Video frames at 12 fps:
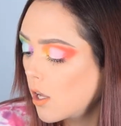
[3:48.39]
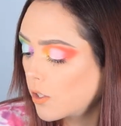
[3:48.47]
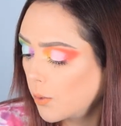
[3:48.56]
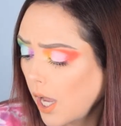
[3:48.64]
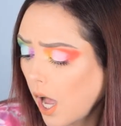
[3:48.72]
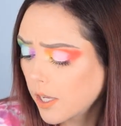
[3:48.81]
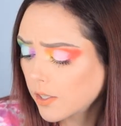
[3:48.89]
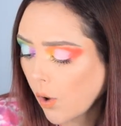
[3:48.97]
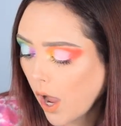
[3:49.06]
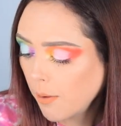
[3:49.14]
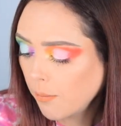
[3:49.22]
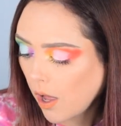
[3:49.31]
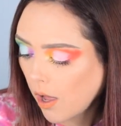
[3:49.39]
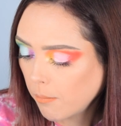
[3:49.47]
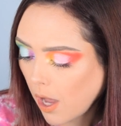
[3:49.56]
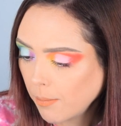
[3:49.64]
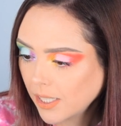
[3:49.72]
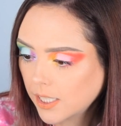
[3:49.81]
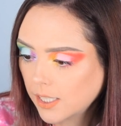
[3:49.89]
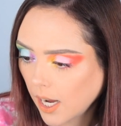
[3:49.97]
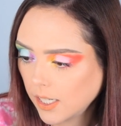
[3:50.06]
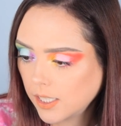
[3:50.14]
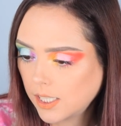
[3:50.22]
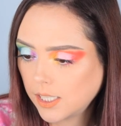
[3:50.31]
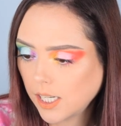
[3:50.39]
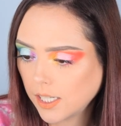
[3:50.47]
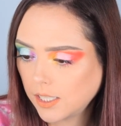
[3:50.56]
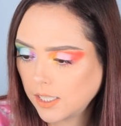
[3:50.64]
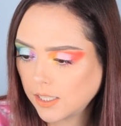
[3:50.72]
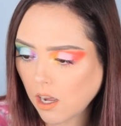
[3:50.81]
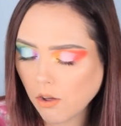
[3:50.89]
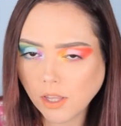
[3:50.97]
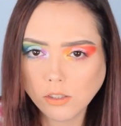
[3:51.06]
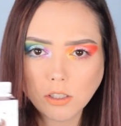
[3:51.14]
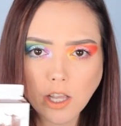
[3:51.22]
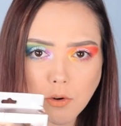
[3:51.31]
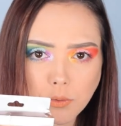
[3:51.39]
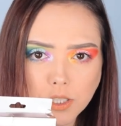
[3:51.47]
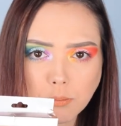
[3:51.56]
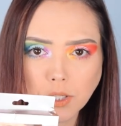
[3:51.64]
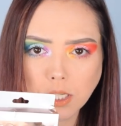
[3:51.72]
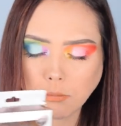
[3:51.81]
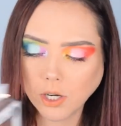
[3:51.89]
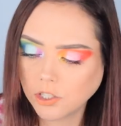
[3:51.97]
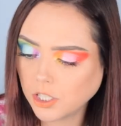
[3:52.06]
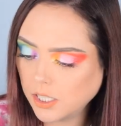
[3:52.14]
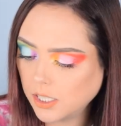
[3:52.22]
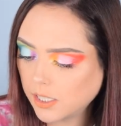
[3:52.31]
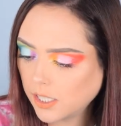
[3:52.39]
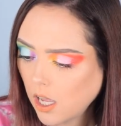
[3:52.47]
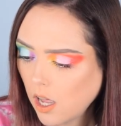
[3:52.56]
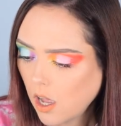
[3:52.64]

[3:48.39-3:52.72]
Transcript: So yeah, so I'm excited to test these out. They look like really pretty brushes.